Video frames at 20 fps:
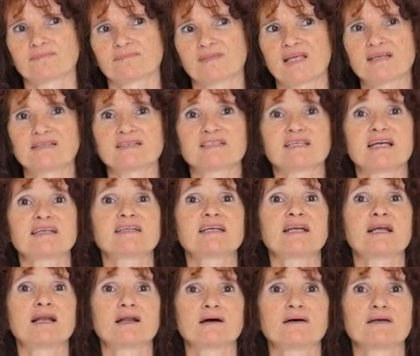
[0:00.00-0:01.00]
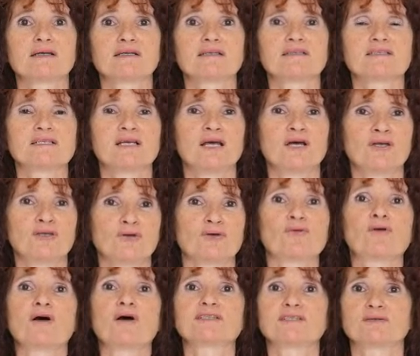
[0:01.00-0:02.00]
Entertaining clients.
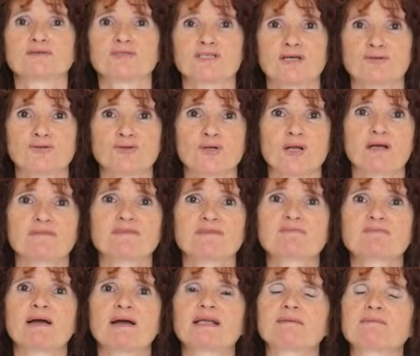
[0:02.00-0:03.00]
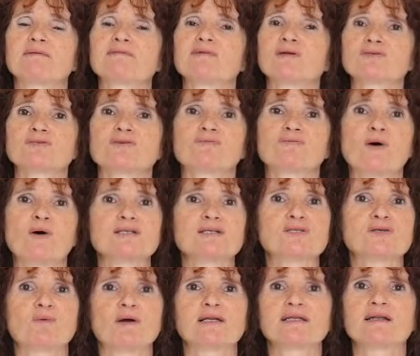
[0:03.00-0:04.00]
Your ideal social life is made up of lots of
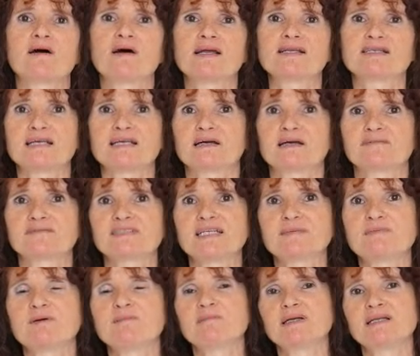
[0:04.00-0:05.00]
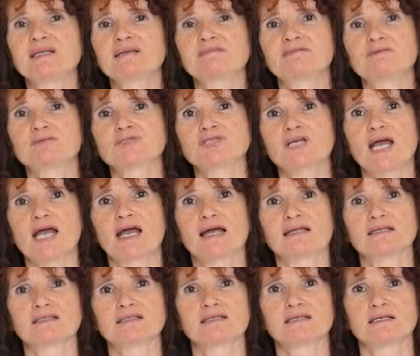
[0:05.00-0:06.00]
one-to-one nights out of deep and meaningful
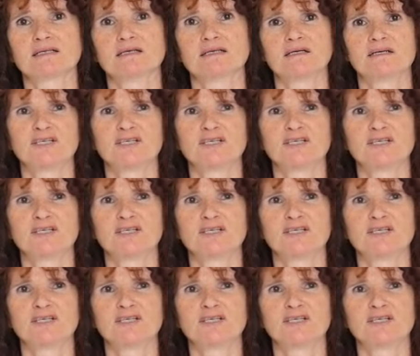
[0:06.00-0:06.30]
chats.